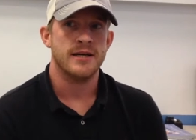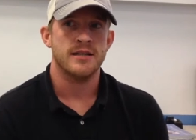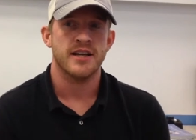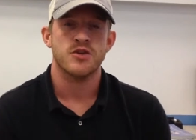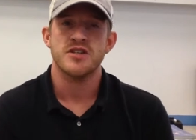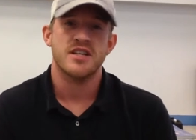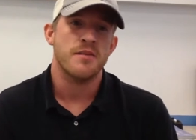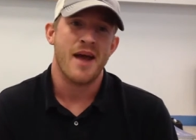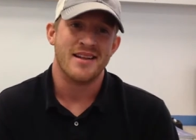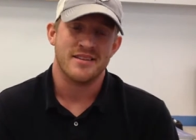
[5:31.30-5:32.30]
electricity
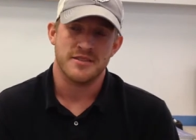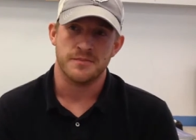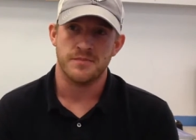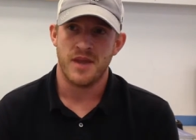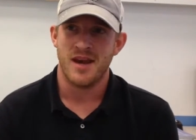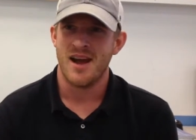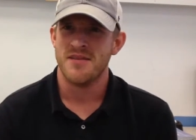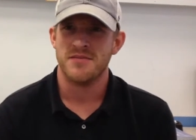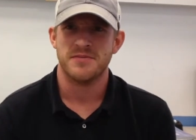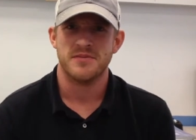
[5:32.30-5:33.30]
and magnetism. And
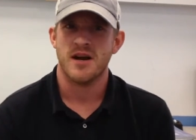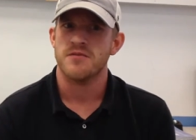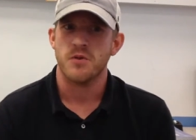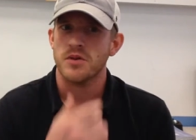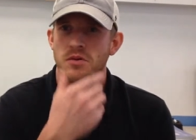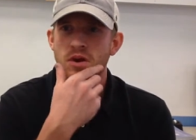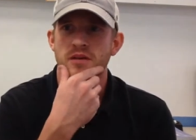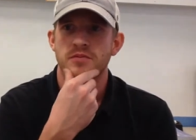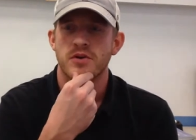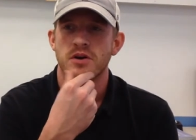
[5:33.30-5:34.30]
I've taught fourth
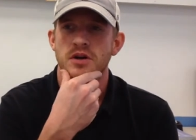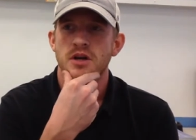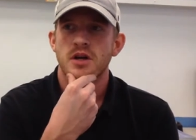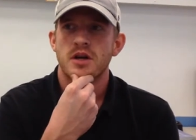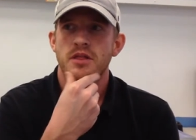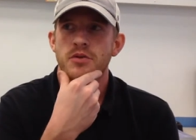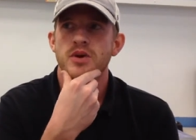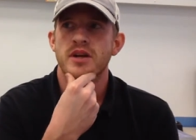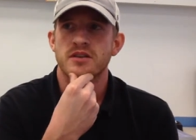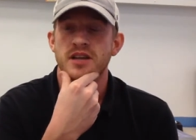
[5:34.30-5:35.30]
grade for 4
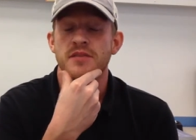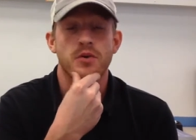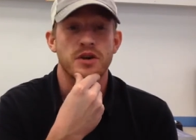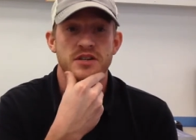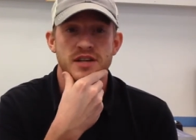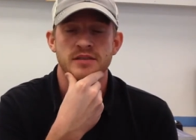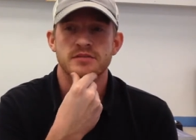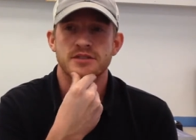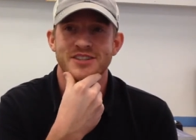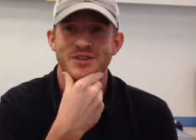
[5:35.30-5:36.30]
years now,
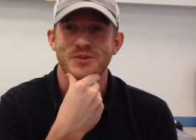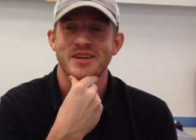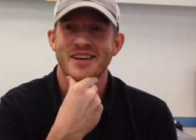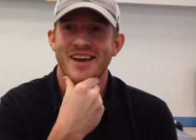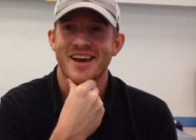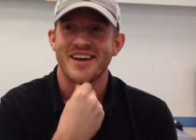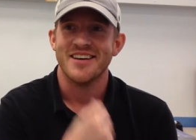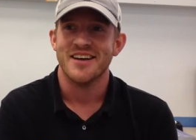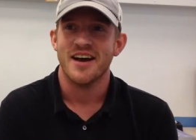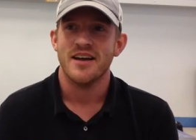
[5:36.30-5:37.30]
excuse me.
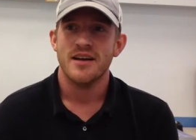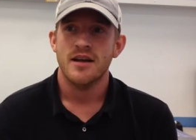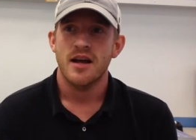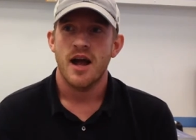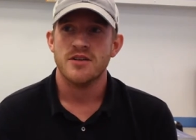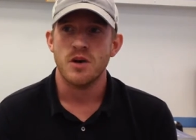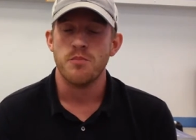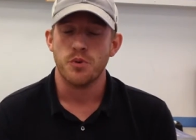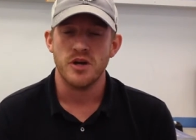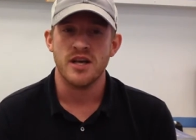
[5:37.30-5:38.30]
And so I'm
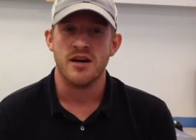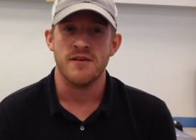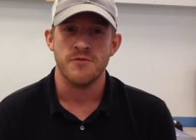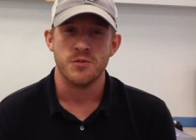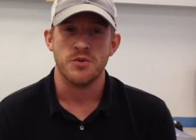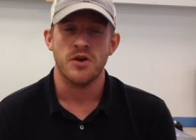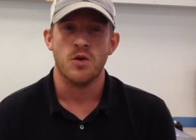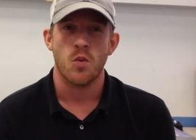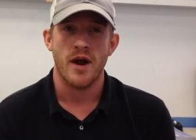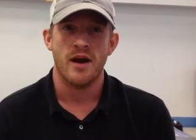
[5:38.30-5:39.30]
pretty comfortable and
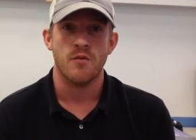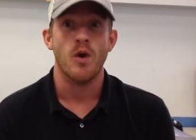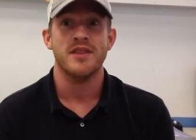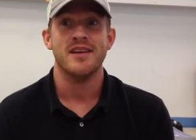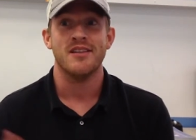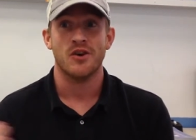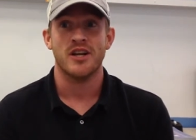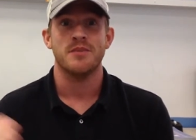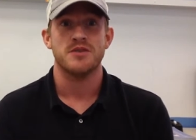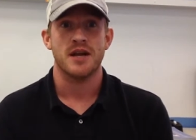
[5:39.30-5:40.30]
aware of what the
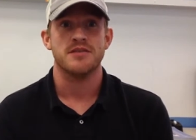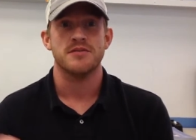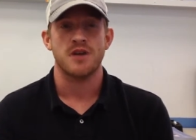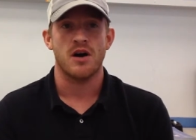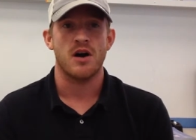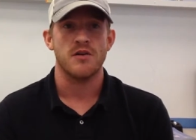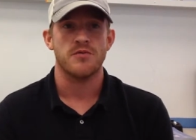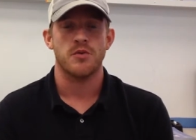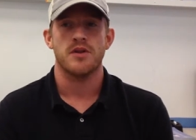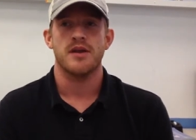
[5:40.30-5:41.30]
learning objectives are
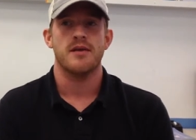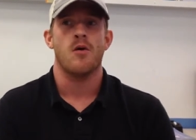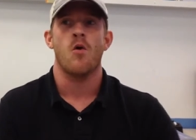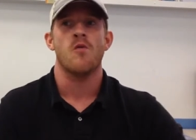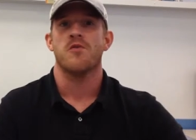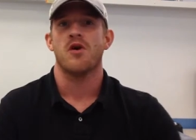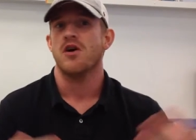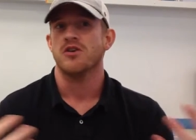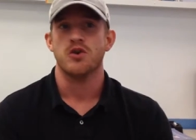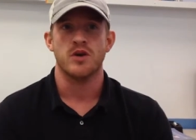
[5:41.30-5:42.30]
for the
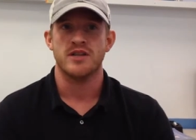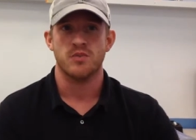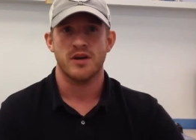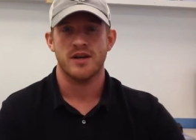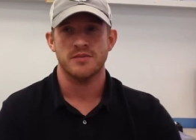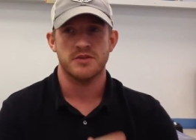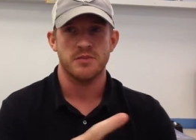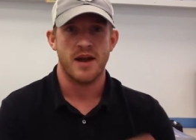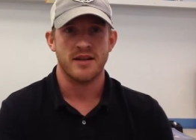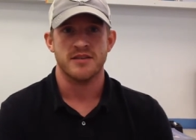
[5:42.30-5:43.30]
overall units when it comes to
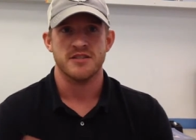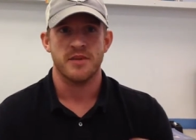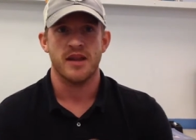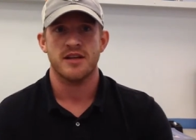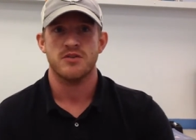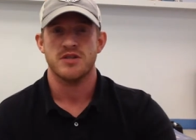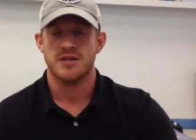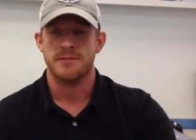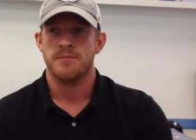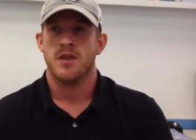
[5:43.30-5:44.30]
magnetism and electricity.